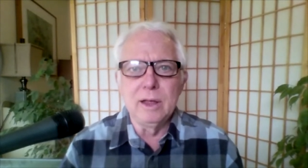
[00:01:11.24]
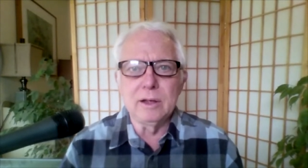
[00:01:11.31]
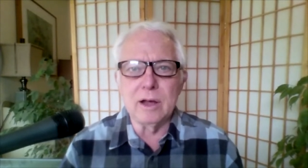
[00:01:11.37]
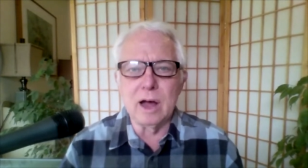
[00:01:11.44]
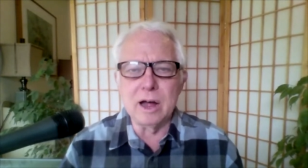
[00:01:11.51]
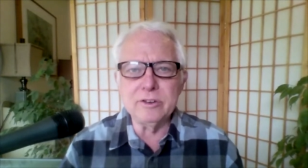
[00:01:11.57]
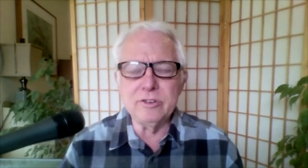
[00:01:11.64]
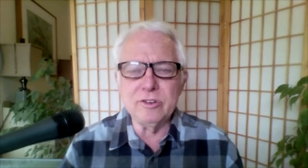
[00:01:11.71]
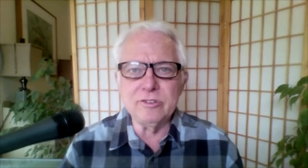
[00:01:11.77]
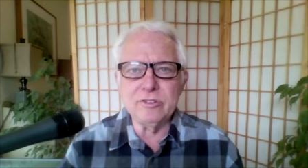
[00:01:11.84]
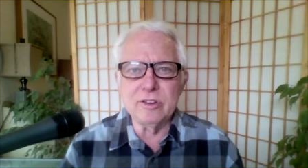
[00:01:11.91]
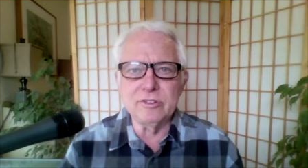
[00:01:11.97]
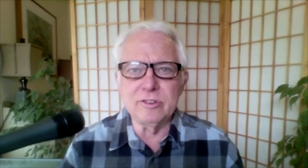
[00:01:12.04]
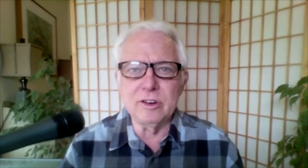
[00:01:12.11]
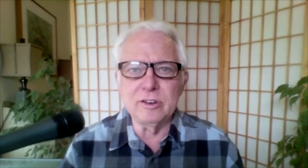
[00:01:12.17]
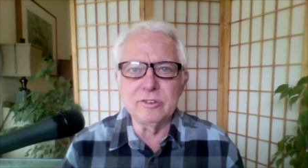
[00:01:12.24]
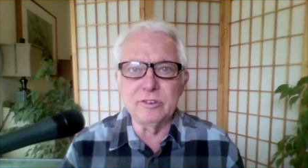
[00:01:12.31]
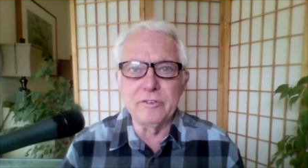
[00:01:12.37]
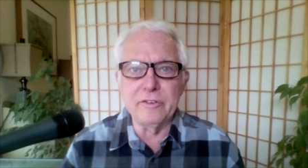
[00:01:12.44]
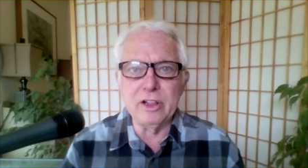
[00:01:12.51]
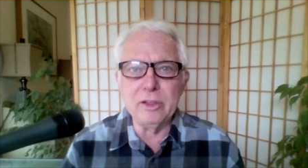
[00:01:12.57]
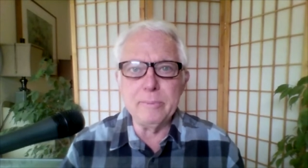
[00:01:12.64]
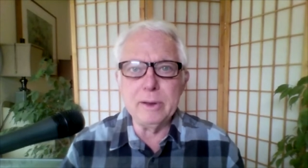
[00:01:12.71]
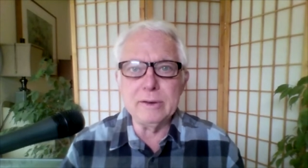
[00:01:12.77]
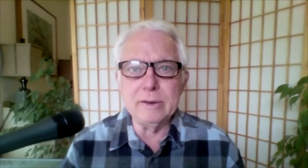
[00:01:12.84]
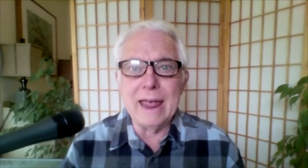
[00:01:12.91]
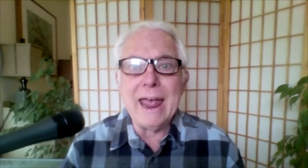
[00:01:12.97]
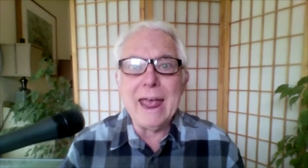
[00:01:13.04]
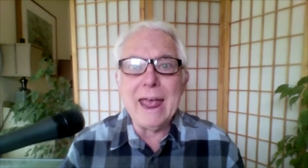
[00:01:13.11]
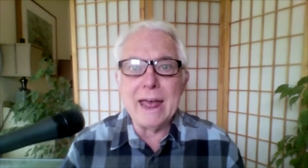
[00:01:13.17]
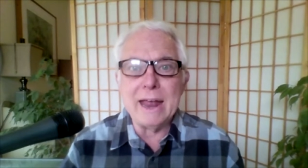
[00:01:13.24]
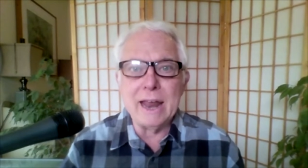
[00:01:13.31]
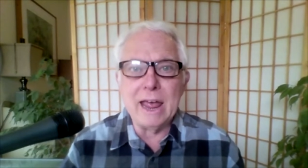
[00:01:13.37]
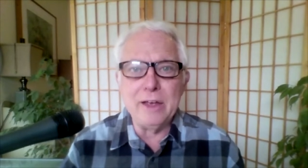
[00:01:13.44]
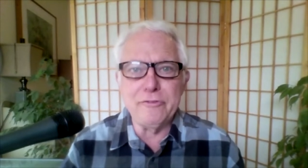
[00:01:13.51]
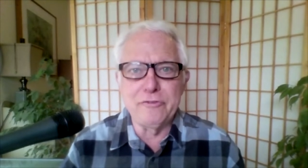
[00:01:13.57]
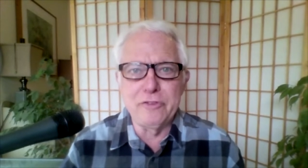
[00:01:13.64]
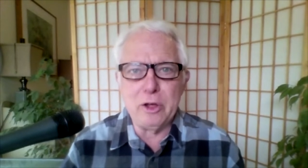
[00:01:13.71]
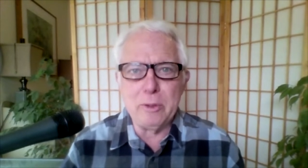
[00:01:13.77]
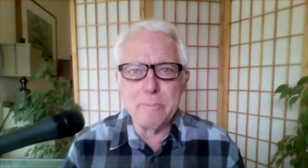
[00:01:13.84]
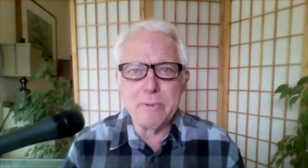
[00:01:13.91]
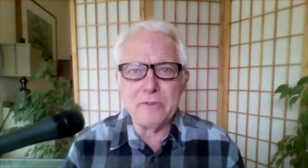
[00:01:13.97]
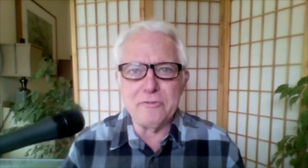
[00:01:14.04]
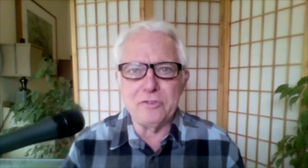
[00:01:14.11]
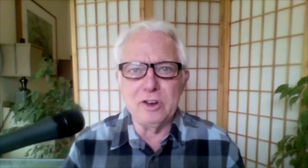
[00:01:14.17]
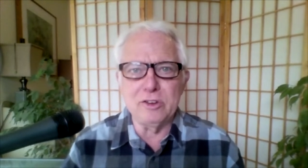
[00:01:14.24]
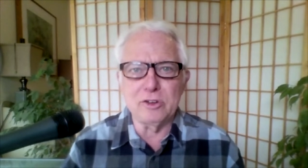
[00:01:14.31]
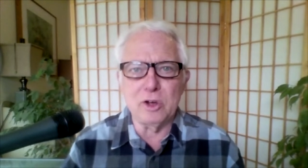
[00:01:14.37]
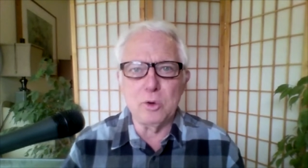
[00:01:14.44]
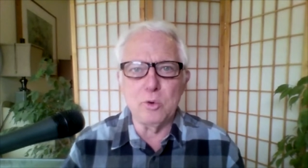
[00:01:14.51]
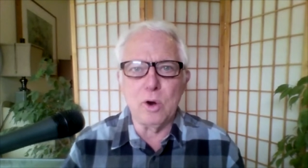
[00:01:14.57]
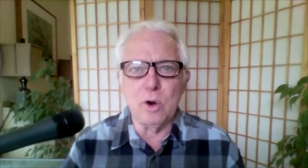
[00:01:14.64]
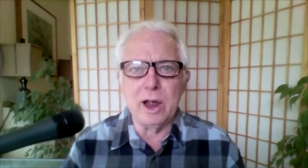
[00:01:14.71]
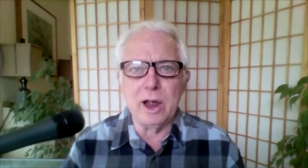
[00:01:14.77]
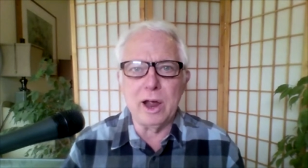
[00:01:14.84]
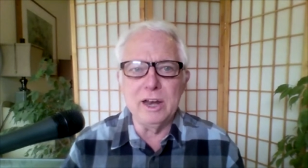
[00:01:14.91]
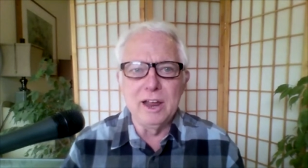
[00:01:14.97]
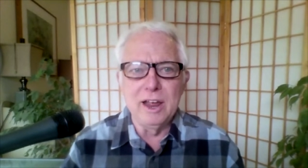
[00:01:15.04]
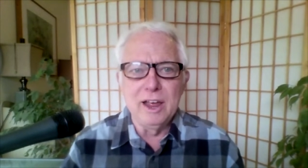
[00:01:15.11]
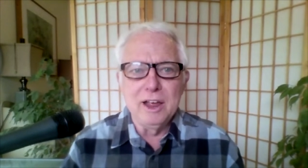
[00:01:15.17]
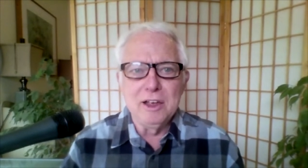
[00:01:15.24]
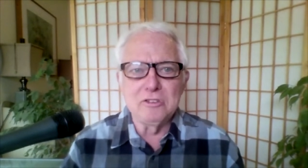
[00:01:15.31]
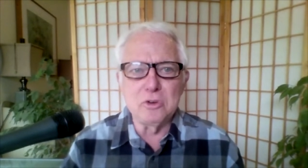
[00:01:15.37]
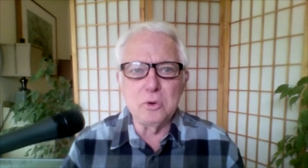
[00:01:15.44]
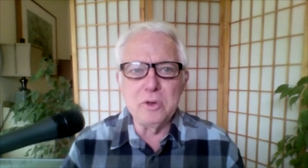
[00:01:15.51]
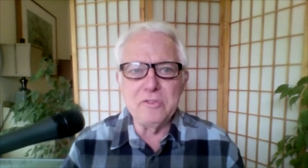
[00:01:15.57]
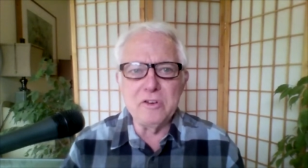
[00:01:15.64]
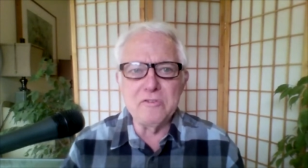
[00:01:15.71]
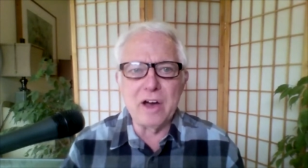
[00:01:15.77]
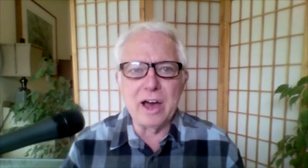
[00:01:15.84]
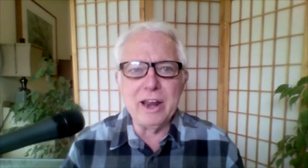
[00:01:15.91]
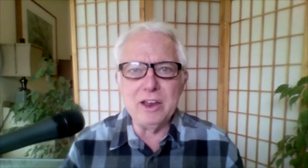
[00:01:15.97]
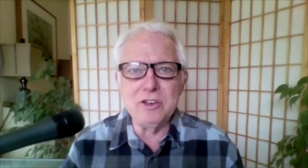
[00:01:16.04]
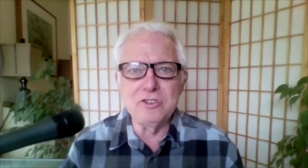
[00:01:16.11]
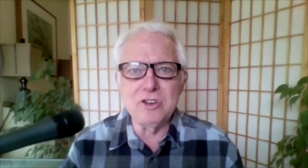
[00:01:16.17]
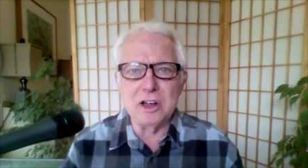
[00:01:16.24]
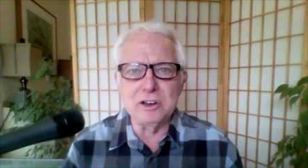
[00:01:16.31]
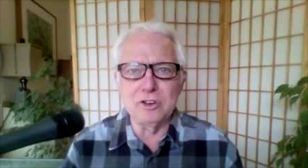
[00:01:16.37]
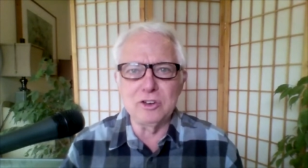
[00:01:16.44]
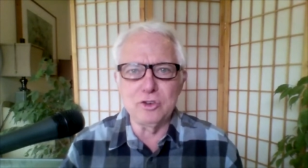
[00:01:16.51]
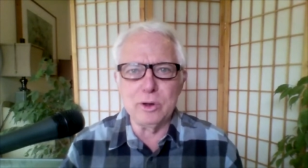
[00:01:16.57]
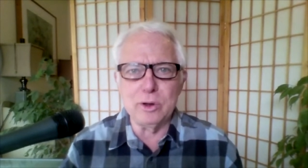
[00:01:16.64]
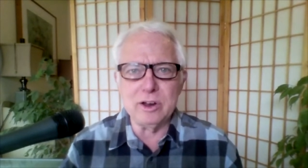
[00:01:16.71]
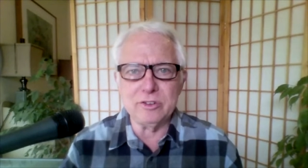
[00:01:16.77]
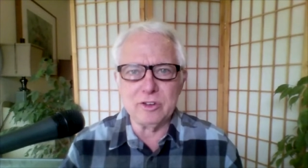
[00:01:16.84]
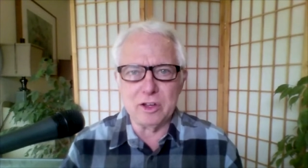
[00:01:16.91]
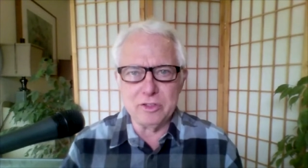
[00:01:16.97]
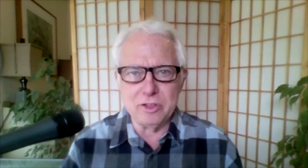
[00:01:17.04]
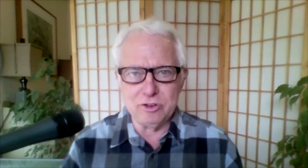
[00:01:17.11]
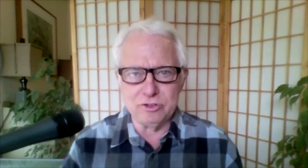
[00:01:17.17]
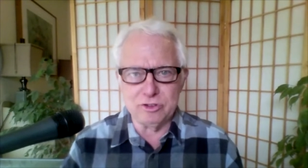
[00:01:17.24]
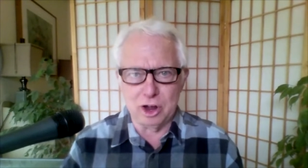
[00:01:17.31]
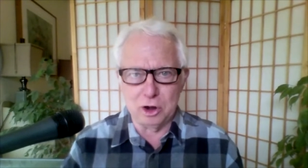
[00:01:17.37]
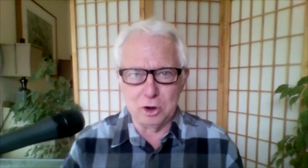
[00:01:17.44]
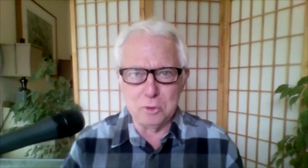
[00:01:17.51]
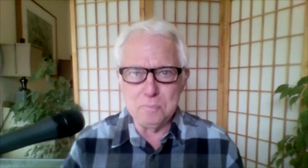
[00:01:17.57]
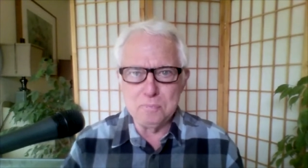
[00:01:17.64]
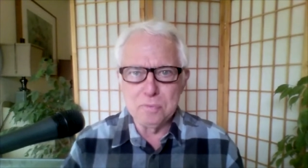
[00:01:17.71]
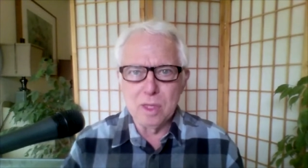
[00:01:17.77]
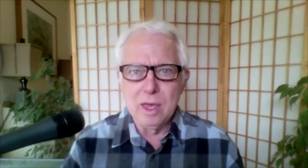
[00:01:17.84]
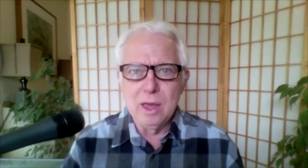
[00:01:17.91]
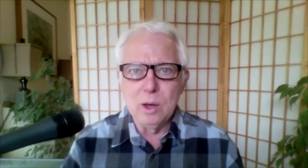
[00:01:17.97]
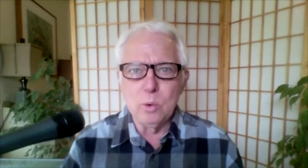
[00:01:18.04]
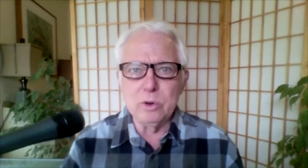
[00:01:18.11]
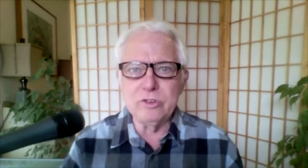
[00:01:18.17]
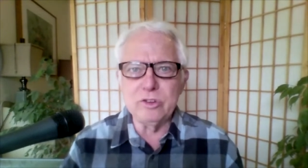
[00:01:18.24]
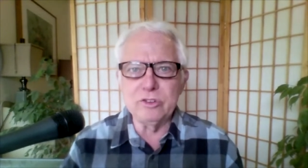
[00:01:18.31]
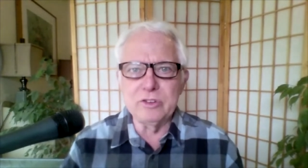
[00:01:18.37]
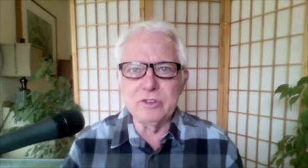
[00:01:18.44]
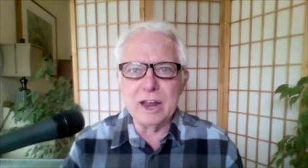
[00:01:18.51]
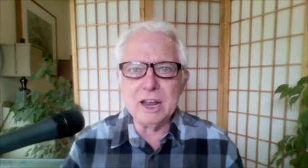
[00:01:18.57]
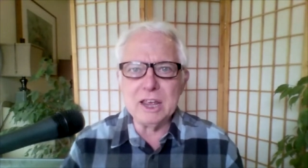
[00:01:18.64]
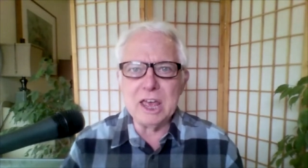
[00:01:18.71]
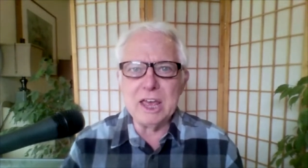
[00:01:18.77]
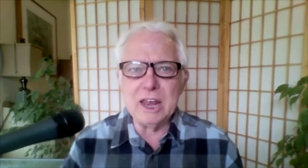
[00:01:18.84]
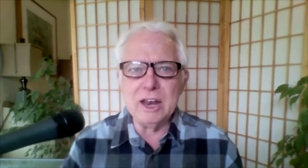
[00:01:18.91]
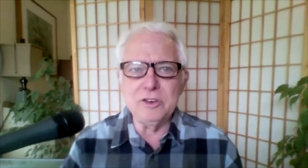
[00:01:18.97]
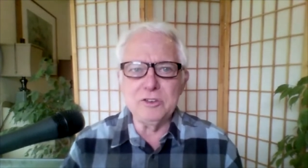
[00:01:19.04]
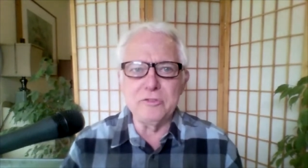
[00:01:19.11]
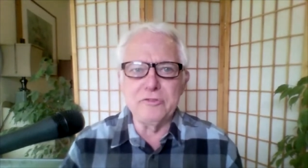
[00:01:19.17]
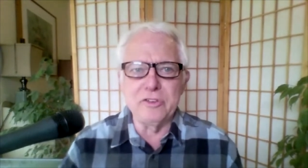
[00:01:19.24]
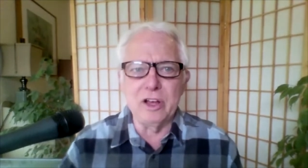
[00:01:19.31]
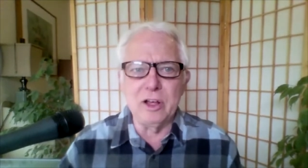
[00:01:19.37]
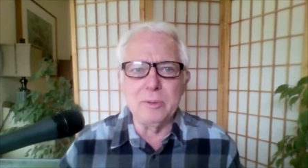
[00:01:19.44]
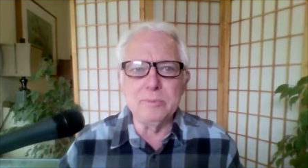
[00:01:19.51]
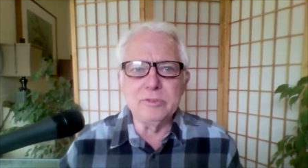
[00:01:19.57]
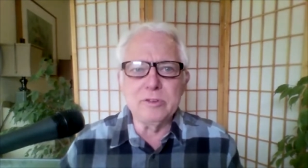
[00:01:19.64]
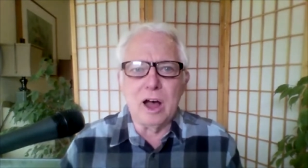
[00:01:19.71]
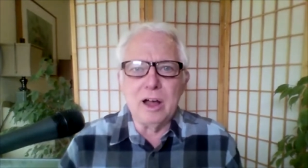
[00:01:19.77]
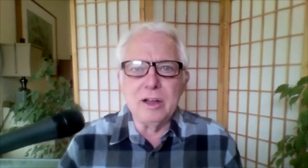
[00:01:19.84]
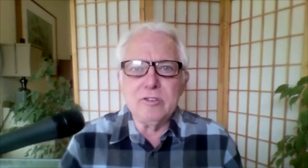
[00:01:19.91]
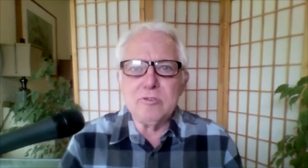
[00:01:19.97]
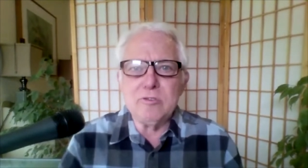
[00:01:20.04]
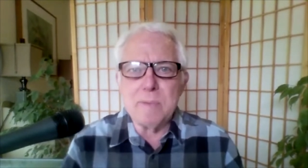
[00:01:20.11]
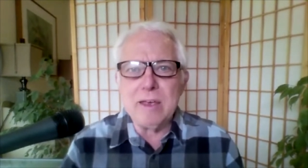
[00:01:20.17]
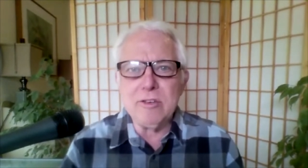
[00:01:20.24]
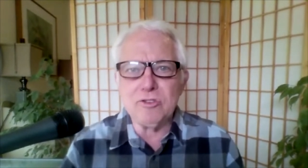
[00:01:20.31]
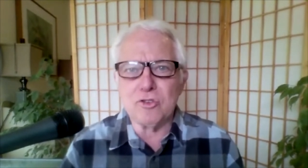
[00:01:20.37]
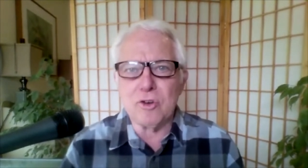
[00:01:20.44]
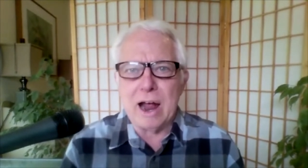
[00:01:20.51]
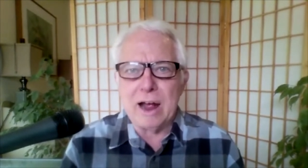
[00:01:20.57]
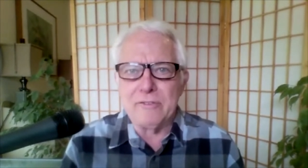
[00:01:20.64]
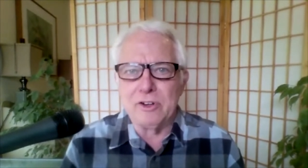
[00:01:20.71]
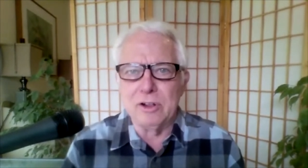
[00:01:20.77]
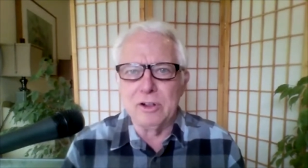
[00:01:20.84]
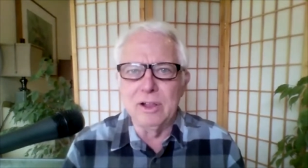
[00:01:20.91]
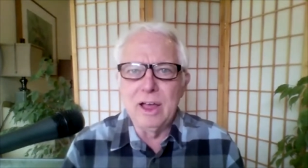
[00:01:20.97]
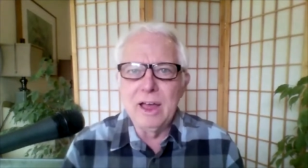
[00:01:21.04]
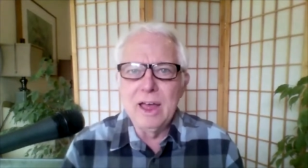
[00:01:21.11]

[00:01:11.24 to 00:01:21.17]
consciousness and its development and a film buff in his own right. So we've invited John to join us on this show, which is dedicated to films on space travel.